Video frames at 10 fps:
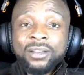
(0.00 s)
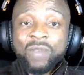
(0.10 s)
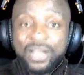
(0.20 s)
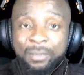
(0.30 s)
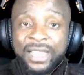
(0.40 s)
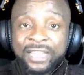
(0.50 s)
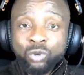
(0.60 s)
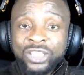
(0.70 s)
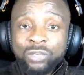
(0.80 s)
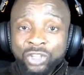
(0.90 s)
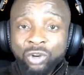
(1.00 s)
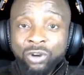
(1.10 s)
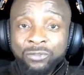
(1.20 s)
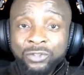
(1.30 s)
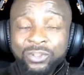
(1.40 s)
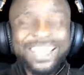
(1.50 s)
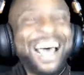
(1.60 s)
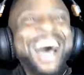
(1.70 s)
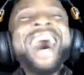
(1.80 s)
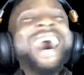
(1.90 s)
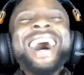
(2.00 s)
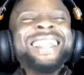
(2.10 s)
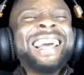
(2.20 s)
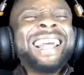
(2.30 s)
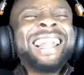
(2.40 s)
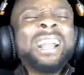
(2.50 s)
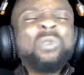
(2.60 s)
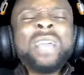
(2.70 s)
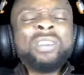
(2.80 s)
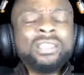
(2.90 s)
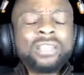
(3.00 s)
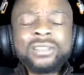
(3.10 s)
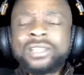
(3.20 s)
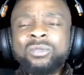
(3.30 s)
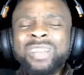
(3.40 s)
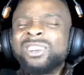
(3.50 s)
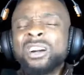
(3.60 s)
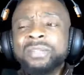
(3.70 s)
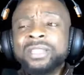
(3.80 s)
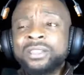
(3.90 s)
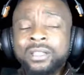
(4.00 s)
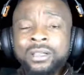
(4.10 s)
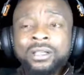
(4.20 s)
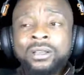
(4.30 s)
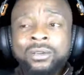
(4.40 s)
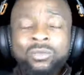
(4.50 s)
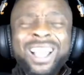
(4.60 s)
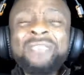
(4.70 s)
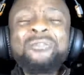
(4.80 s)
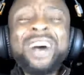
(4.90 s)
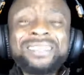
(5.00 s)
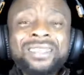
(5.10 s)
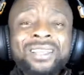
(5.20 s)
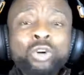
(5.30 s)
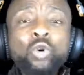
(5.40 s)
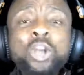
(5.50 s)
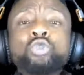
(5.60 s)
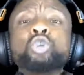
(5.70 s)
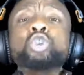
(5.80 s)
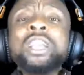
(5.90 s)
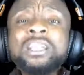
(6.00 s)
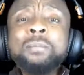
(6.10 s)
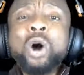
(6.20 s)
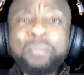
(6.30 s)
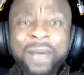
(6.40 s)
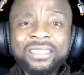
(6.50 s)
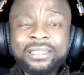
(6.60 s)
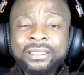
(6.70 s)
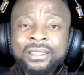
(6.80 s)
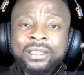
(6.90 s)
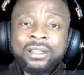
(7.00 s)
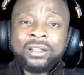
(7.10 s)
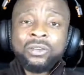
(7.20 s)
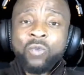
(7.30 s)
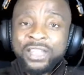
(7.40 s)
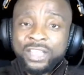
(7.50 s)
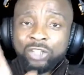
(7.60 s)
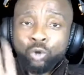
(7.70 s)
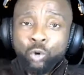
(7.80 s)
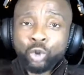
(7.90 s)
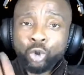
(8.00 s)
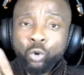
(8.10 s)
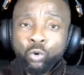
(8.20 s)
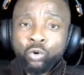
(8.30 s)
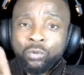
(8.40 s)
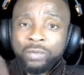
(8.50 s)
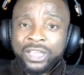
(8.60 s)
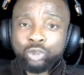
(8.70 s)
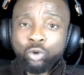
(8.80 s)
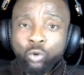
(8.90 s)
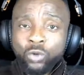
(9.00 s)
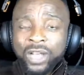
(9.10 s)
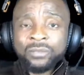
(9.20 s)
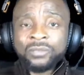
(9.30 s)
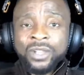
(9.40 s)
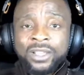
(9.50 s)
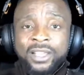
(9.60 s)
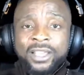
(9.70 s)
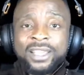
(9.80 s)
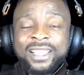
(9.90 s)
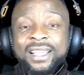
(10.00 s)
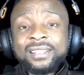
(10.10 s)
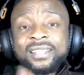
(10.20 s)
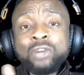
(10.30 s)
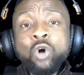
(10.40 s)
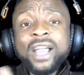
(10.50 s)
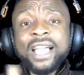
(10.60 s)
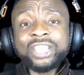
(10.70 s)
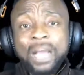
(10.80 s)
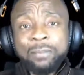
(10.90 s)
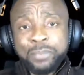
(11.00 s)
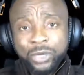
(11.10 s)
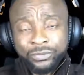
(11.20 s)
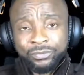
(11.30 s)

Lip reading: When they begin to deal with all of you, nah. We are not interested. We are not coming. We are, in fact, going to join the mock party when this whole show begin to go down. He is a local champion.